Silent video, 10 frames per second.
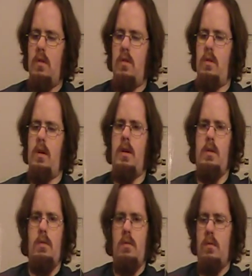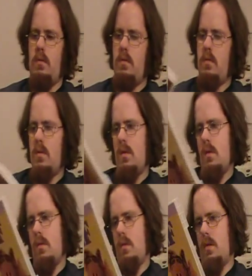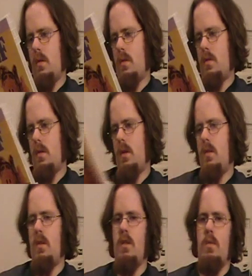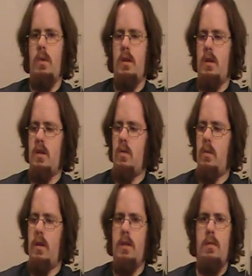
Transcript: So we got, what is this, uh, Season 1, Disc 1.